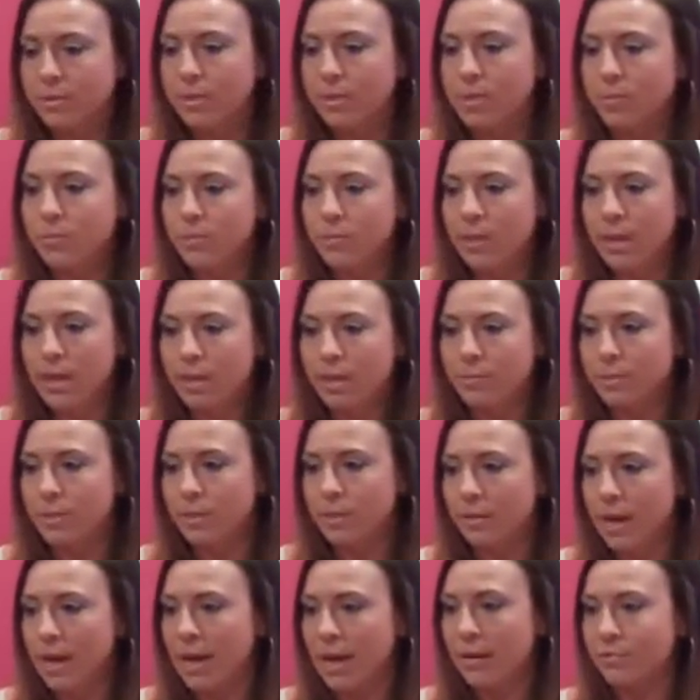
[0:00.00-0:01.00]
sometimes
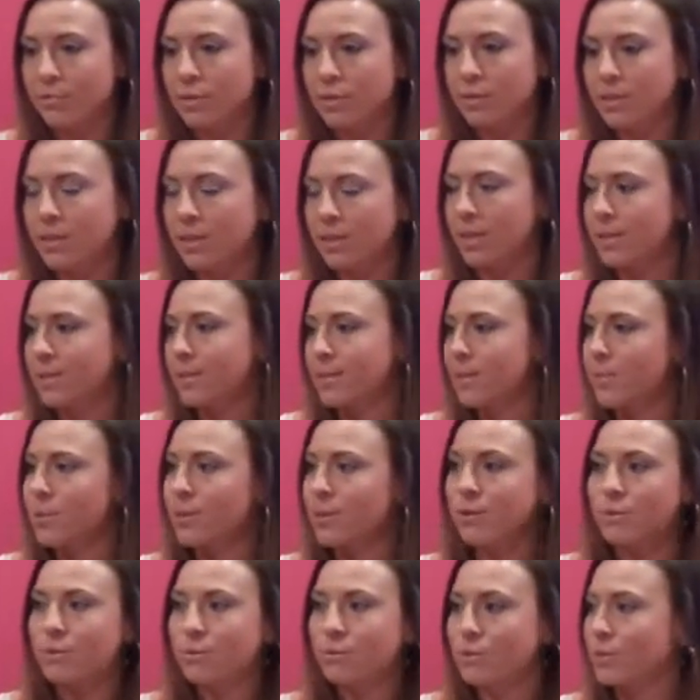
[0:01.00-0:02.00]
you have just like
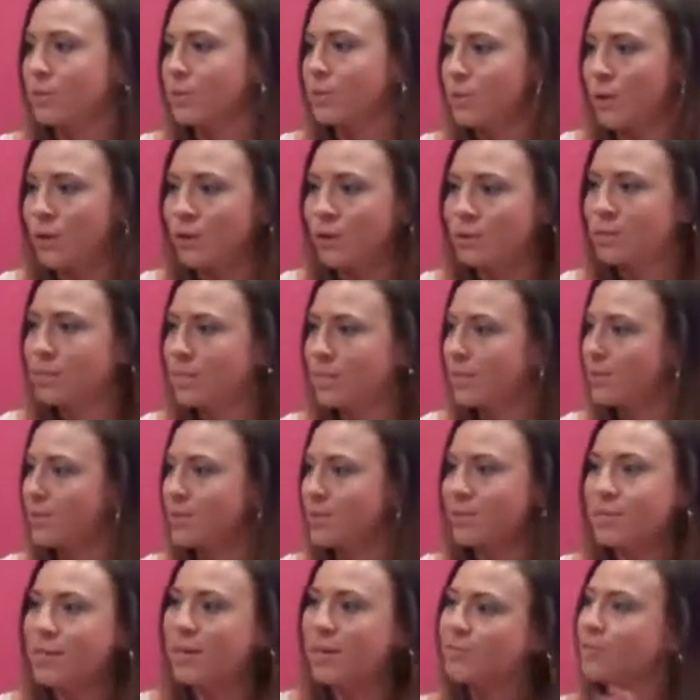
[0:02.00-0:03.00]
someone who's real salty, and you
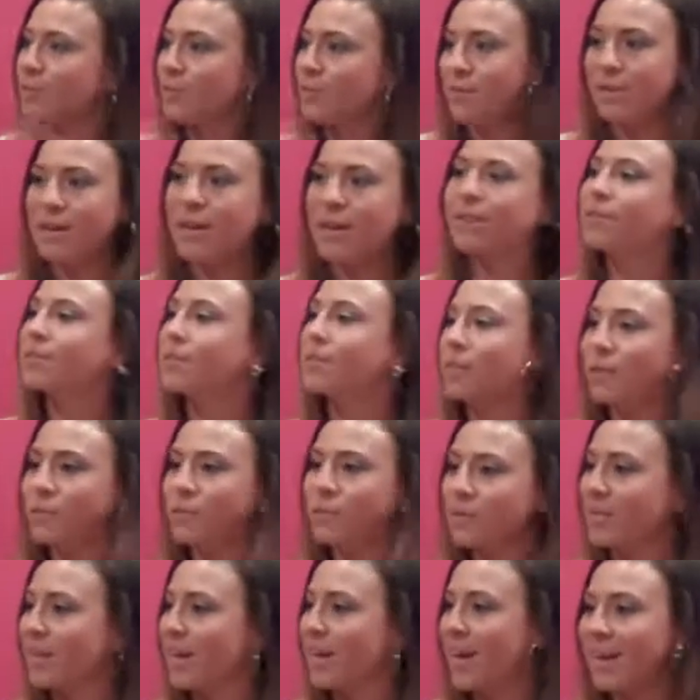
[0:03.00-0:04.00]
just have to learn how to deal
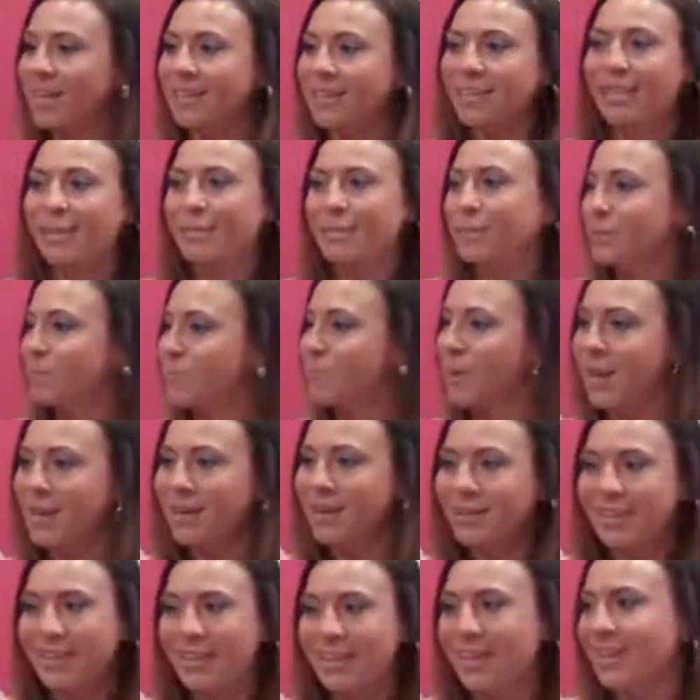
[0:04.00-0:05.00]
with that and keep
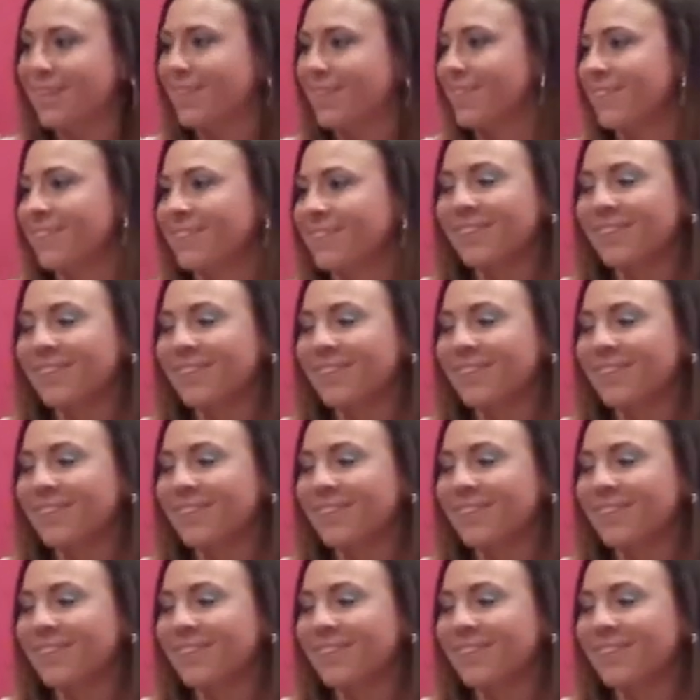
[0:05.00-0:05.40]
smiling, and